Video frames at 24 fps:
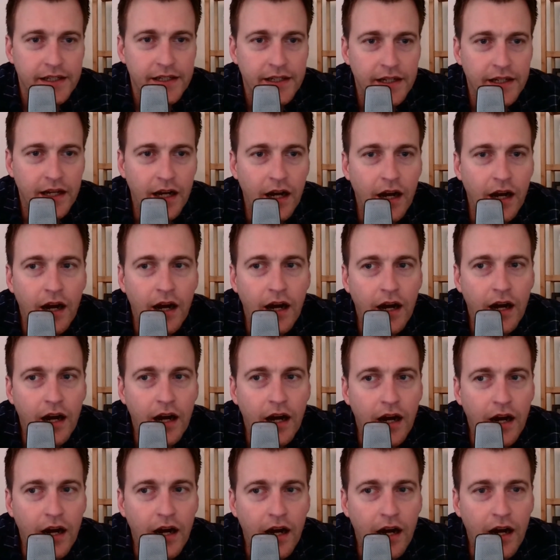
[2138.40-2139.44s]
Hang
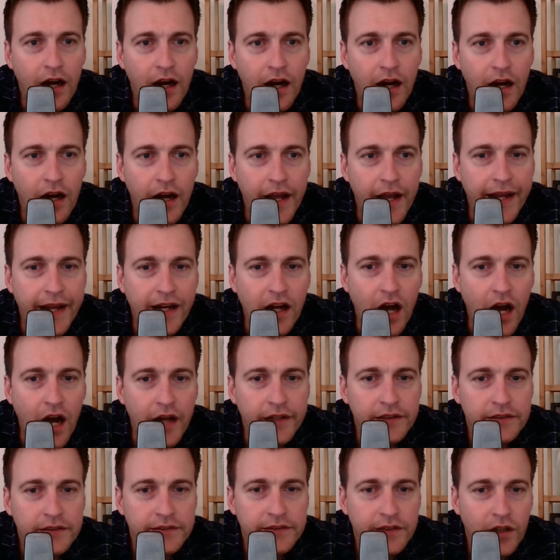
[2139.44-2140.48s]

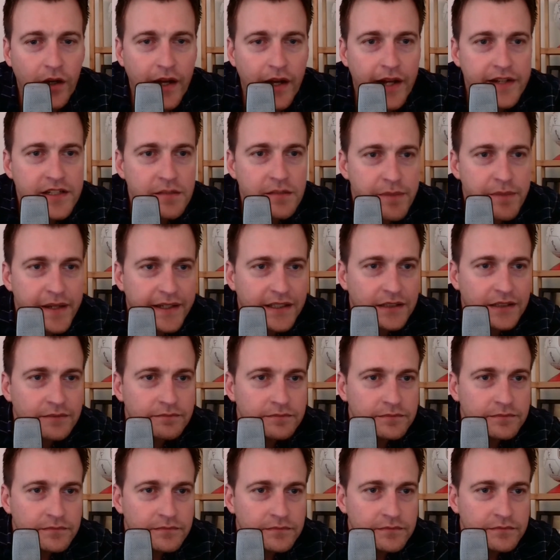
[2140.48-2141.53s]
on. I had to pick
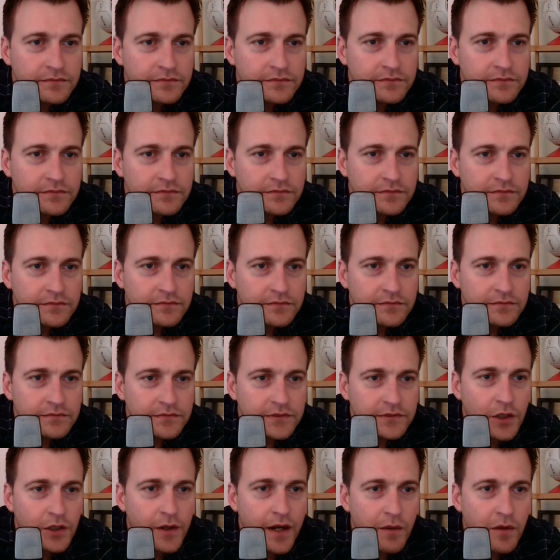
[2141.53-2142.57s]
them.
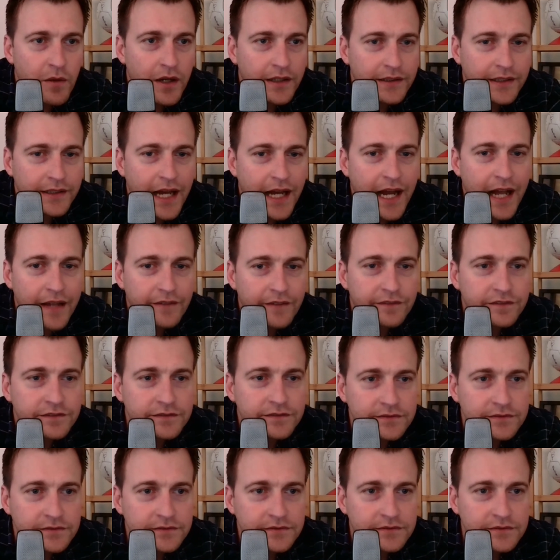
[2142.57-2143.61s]
No, I want live.
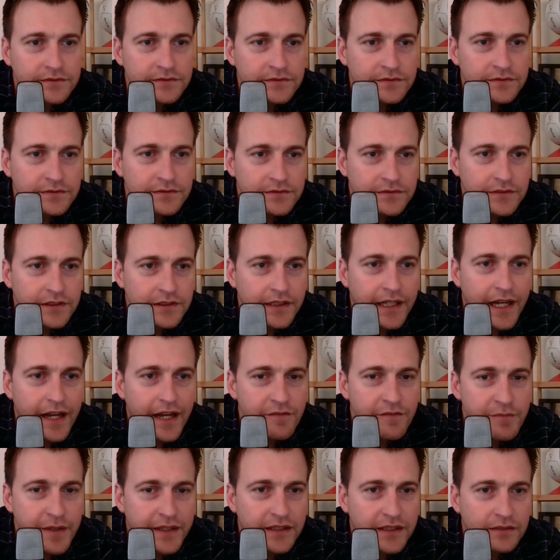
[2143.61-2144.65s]

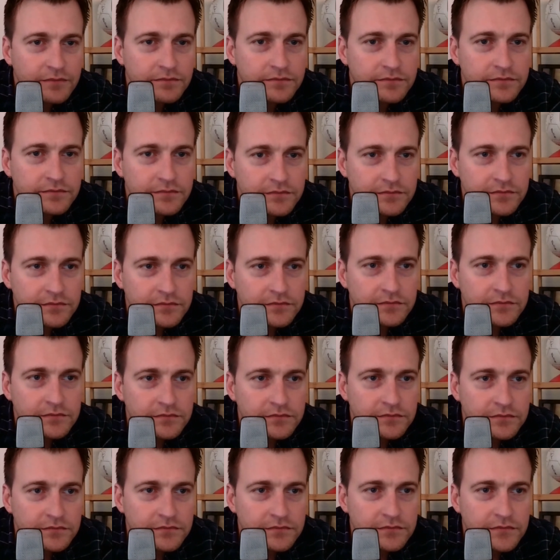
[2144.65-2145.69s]
Live pick'em.
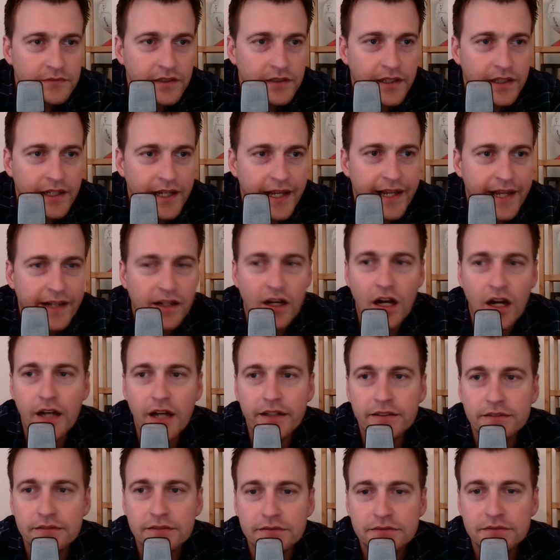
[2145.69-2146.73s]
Hang
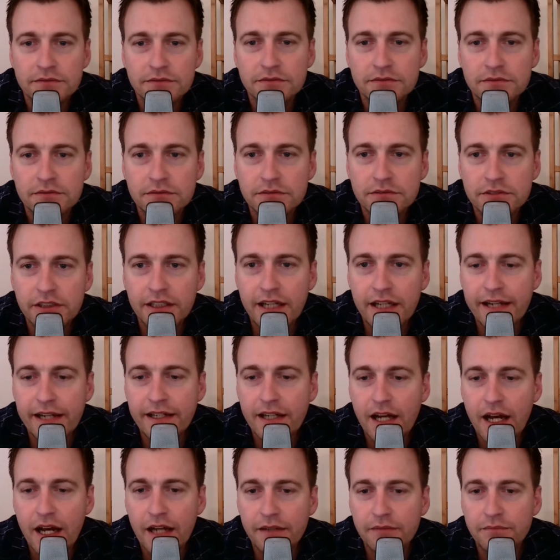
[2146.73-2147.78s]
on. Did I
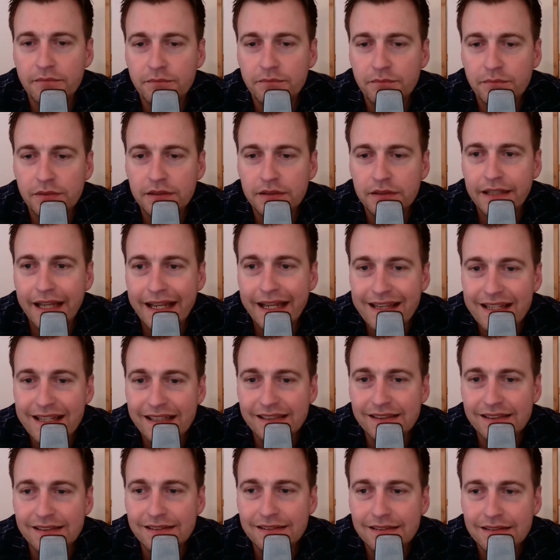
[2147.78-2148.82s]
not play
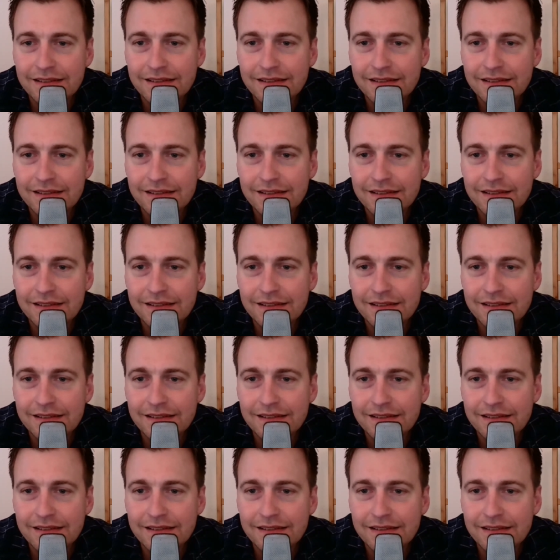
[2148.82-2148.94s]
this?